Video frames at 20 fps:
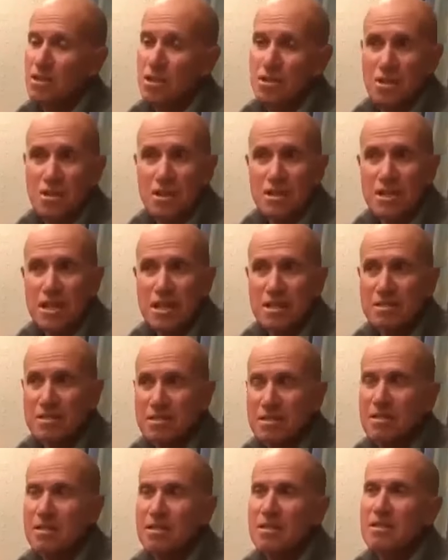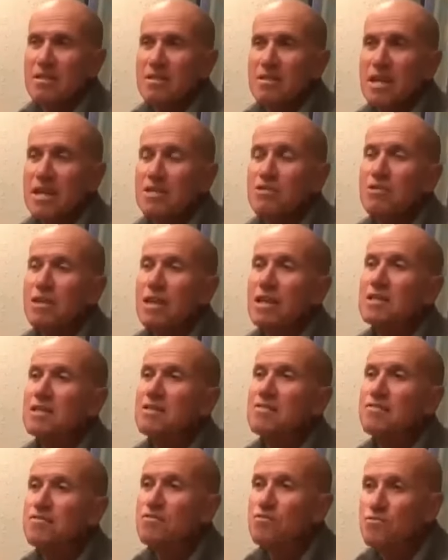Not only that, they had to carry
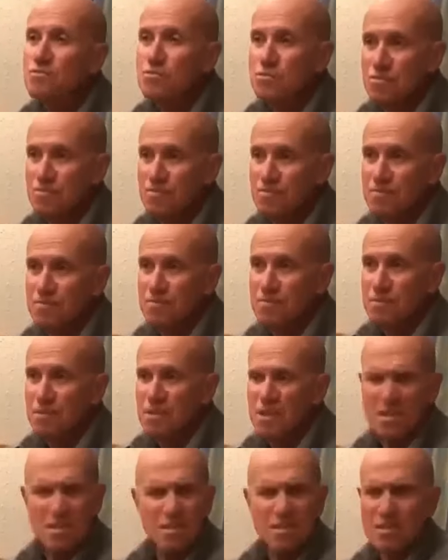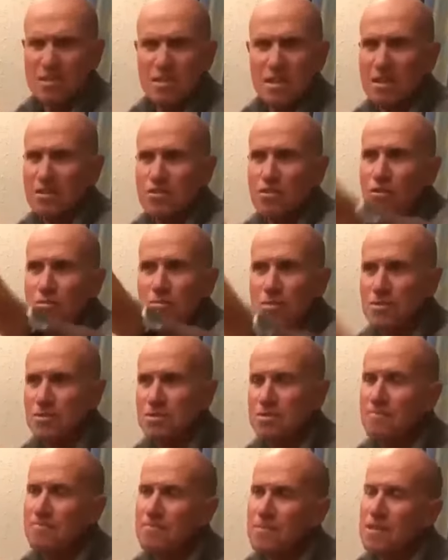their food. Distances are
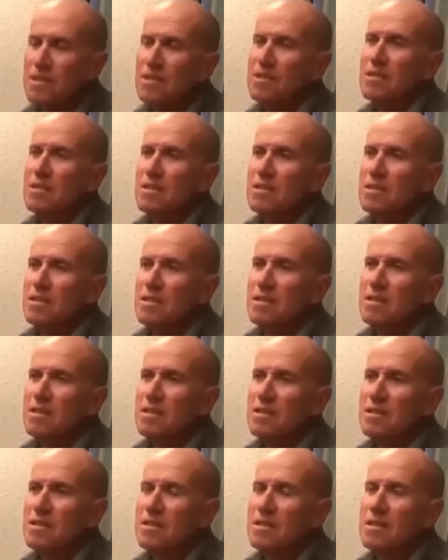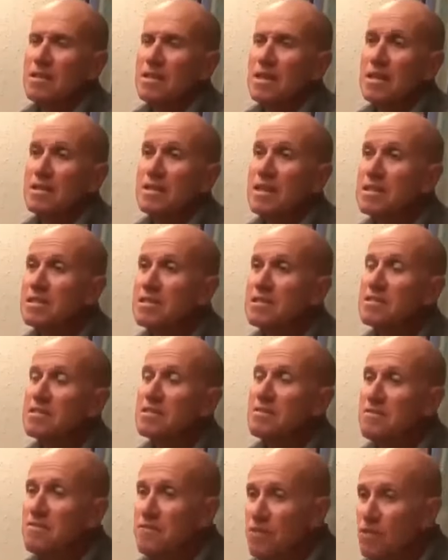enormous. And that's
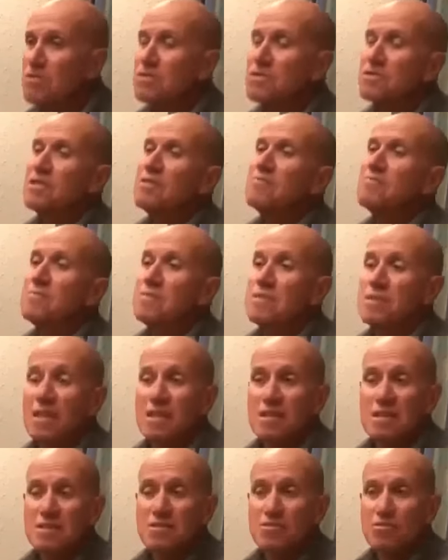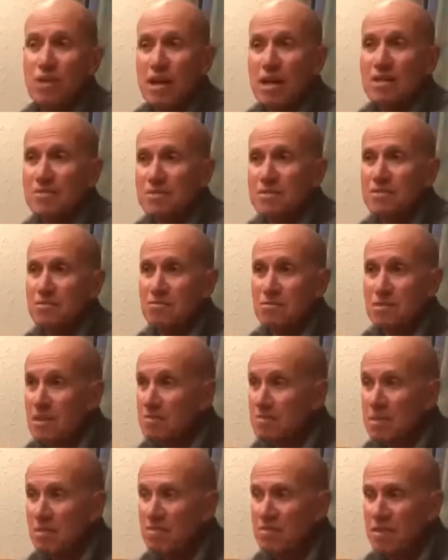forced them, rather than to hunt, to
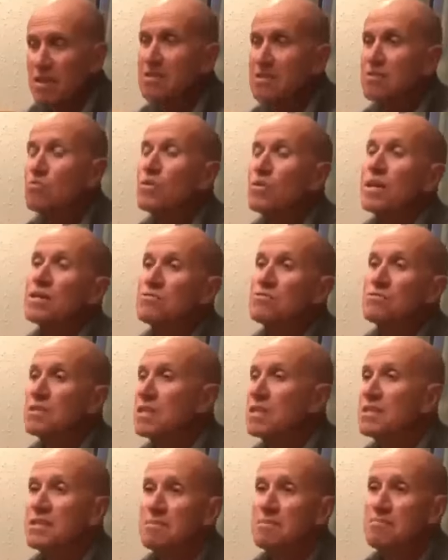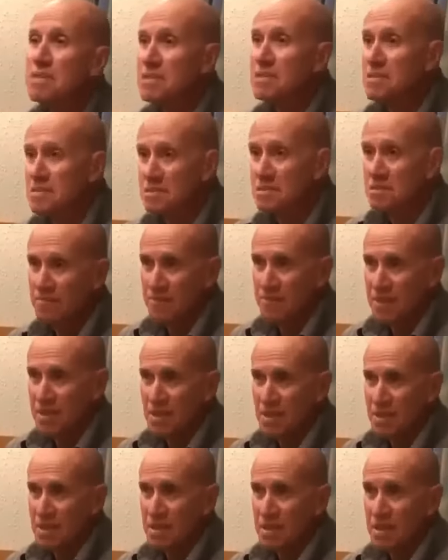somehow find a way to take their beasts.
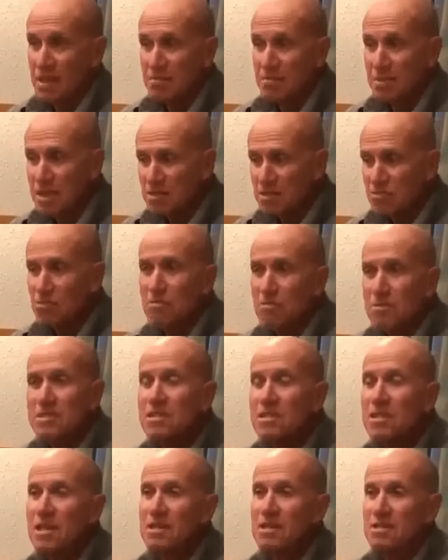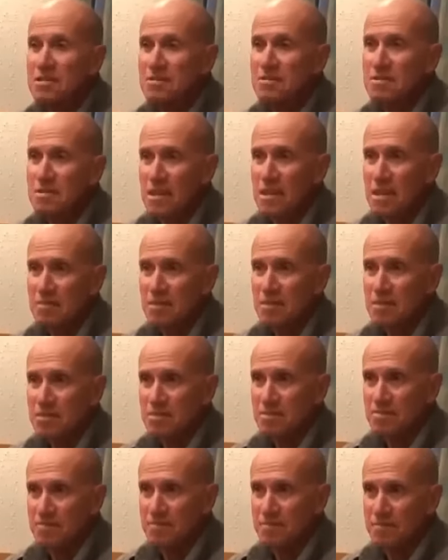And they began to domesticate
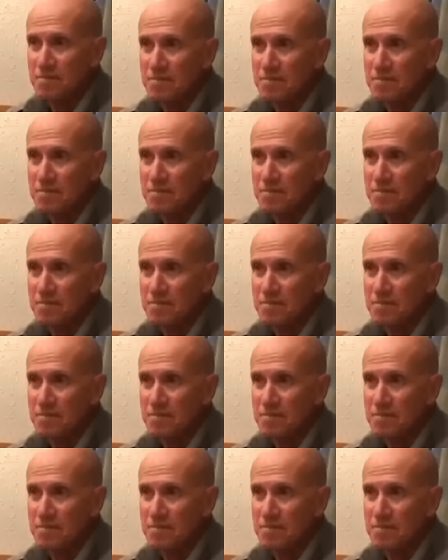animals